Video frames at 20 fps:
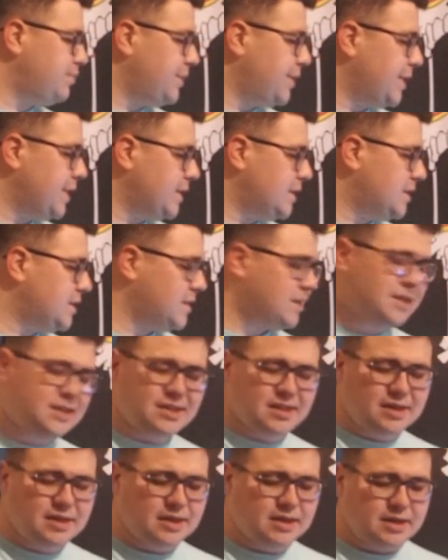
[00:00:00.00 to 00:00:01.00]
But
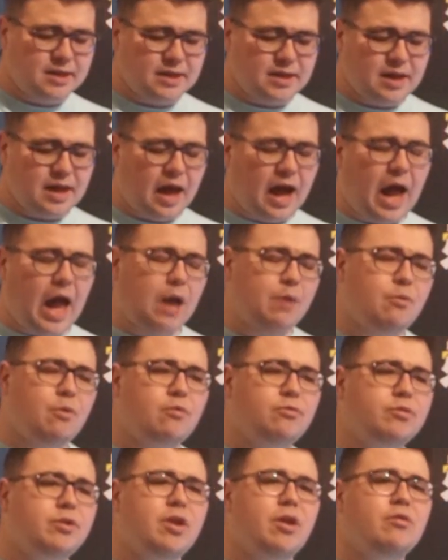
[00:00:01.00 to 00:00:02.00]
I
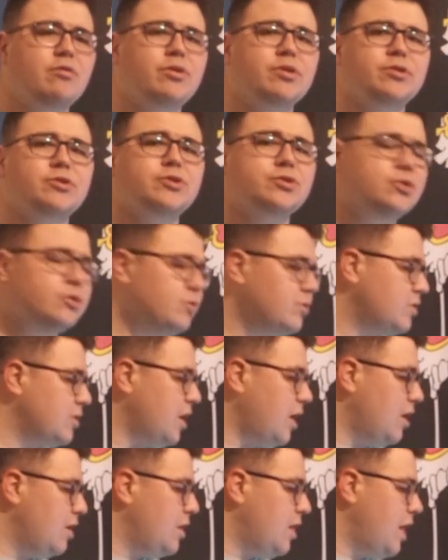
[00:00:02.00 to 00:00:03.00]
won't know the
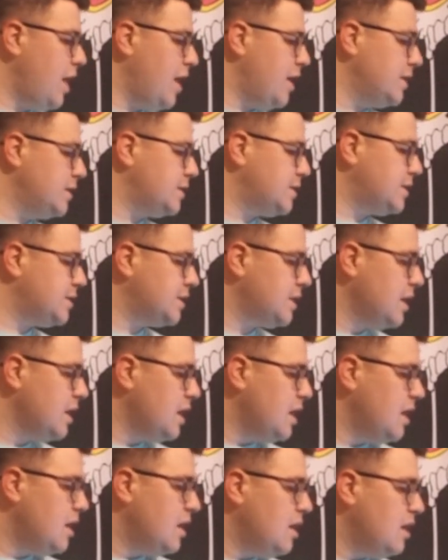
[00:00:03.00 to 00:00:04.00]
truth unless
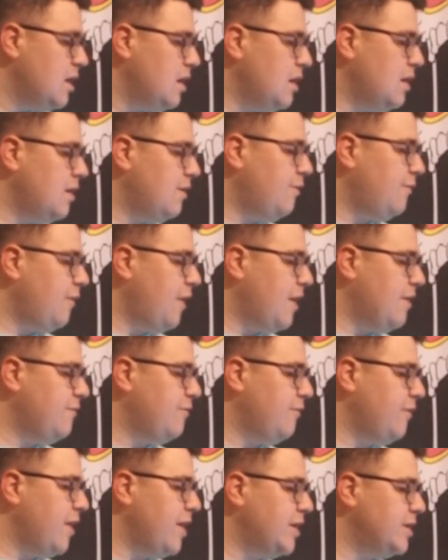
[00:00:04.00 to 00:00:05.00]
if I
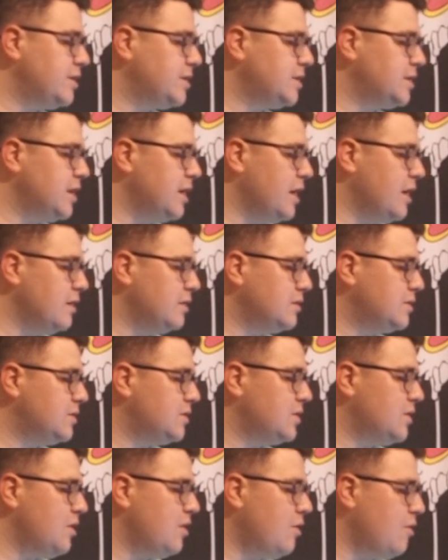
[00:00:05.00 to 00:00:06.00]
face it.
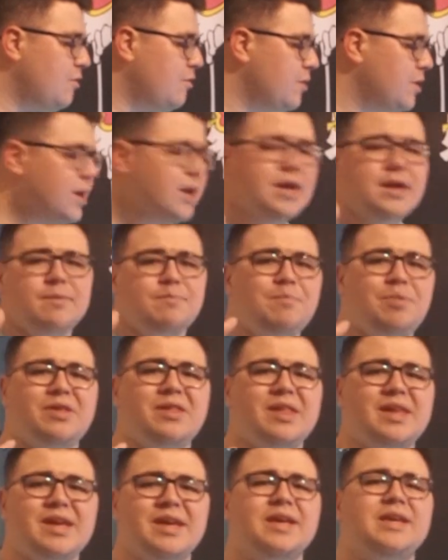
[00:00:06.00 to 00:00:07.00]
So
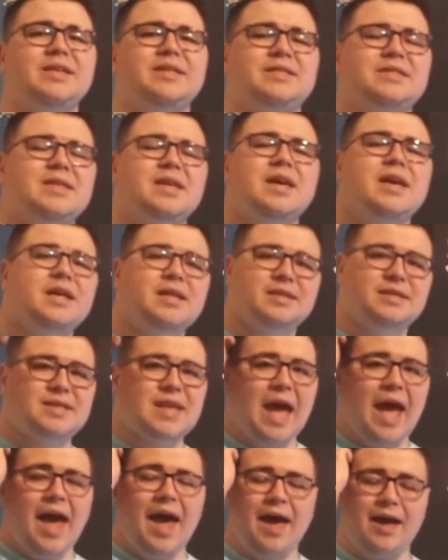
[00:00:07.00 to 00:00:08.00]
please,
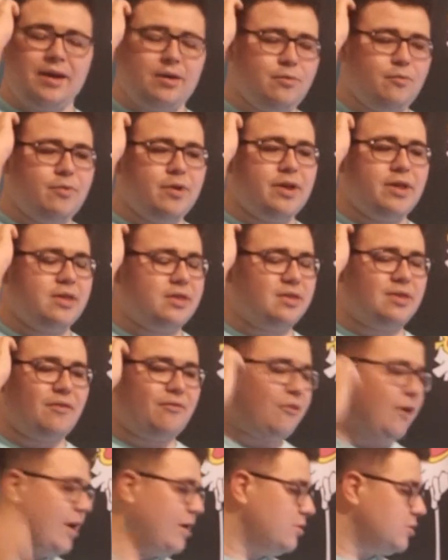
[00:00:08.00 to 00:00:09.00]
Dad, with the
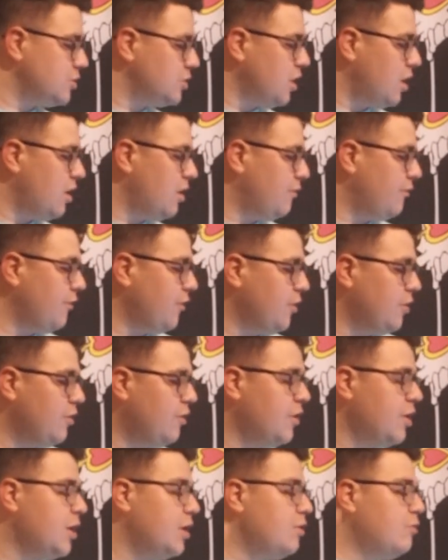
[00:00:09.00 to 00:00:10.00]
final shot of
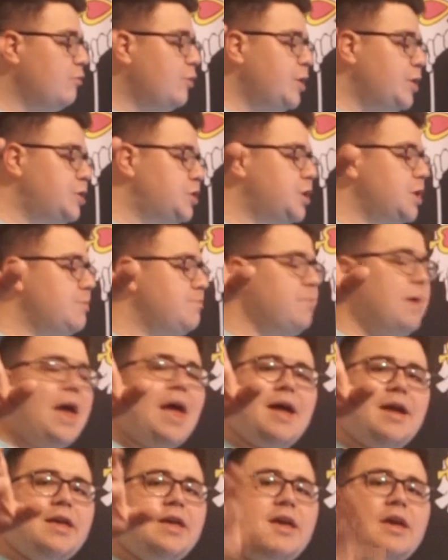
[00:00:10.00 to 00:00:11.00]
her reaching
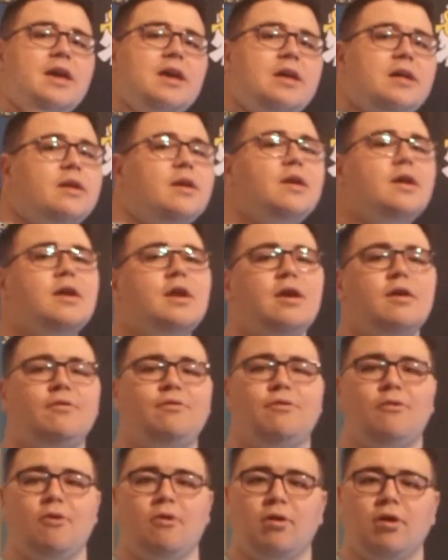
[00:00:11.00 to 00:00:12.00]
back in
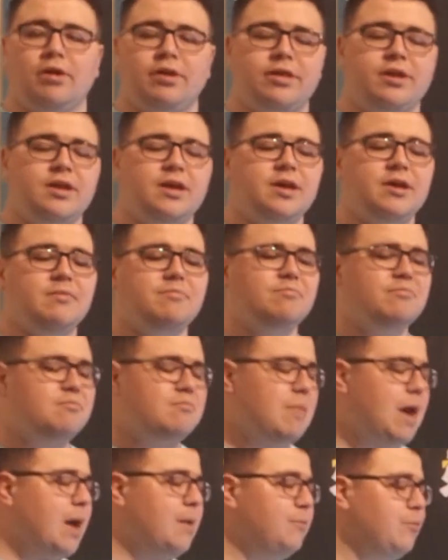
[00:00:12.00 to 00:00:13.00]
for the
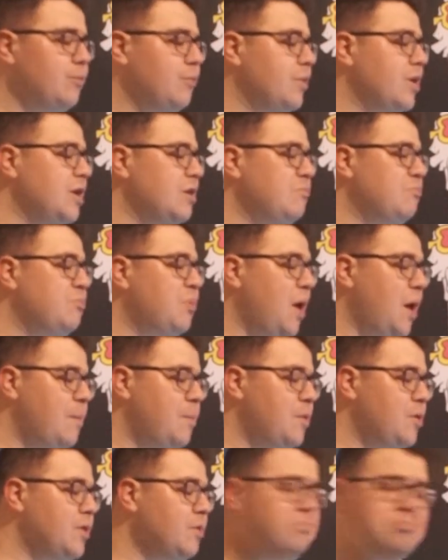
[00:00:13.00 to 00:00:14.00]
memory
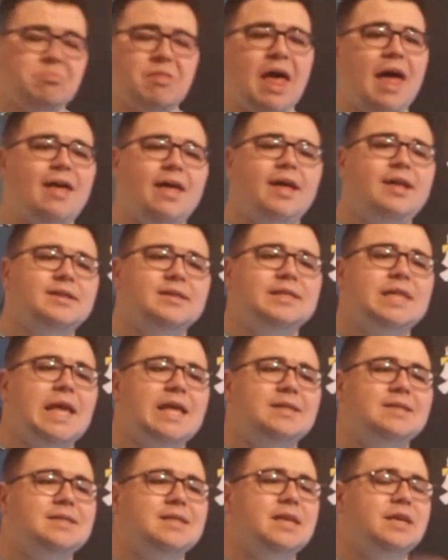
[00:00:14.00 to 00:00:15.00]
bubble. And that ends
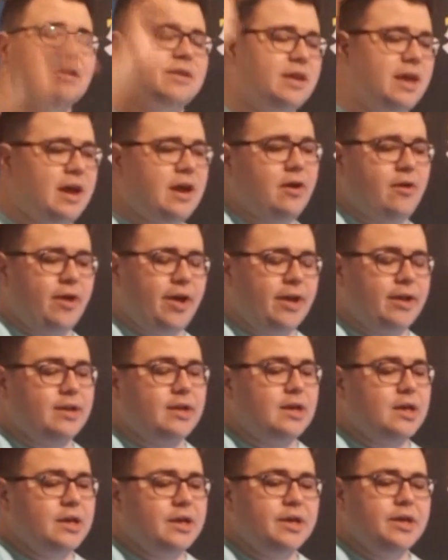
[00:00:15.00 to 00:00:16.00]
that scene there.
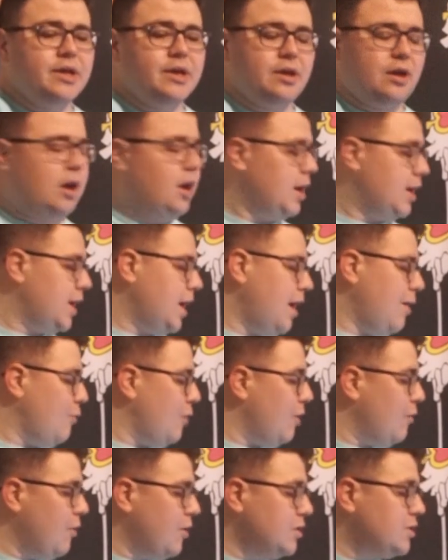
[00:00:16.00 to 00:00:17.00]
And oh God,
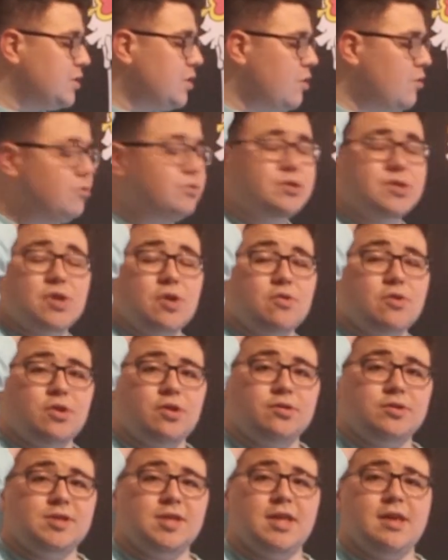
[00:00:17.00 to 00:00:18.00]
we're so
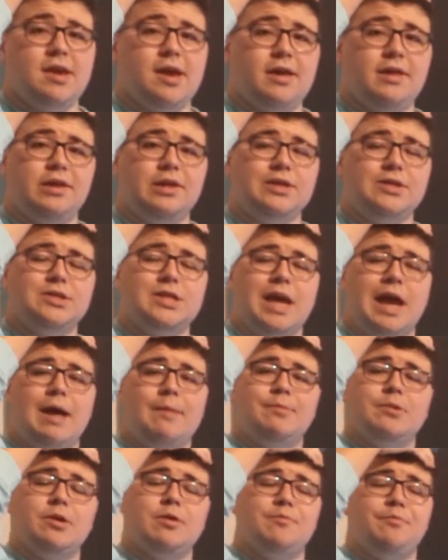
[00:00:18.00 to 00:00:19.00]
close to the end of the
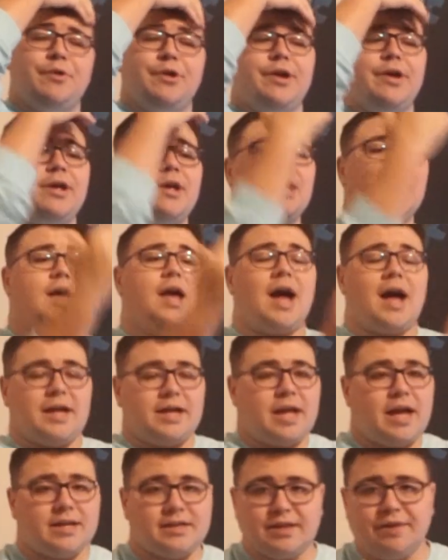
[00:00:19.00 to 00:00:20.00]
chapter. But
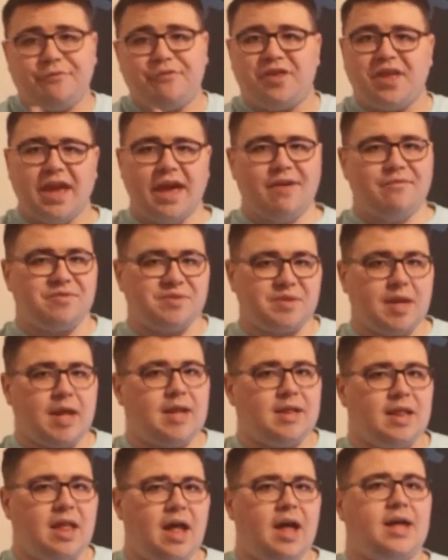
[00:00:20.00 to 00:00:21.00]
I definitely have
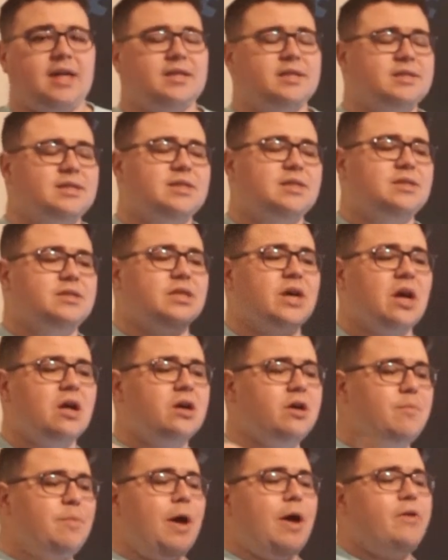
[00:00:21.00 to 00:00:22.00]
a lot to
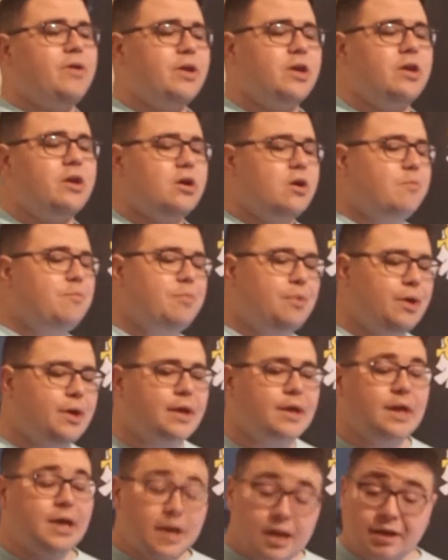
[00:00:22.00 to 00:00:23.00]
talk about here,
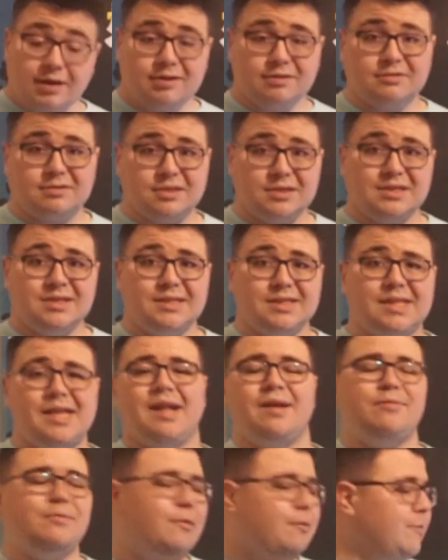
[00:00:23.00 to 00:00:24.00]
but I'll get to
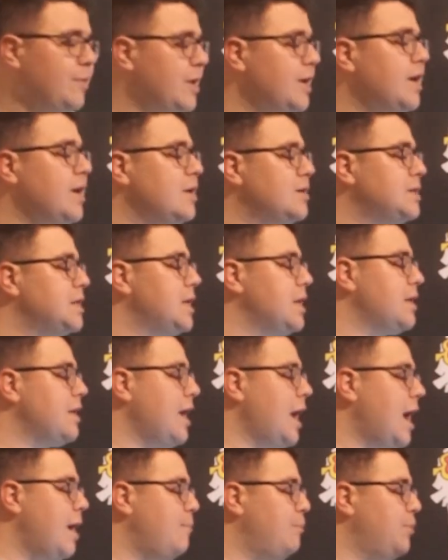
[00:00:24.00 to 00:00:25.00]
that when we get to
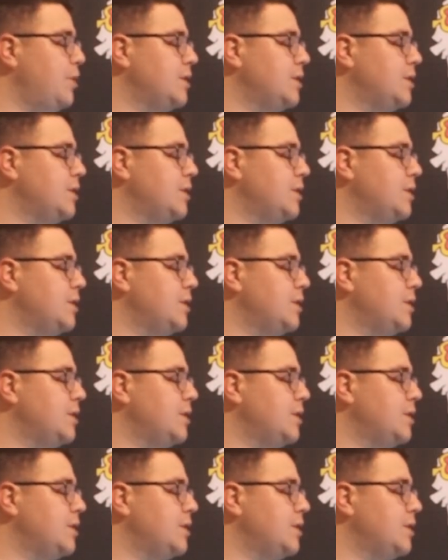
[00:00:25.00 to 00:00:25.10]
that.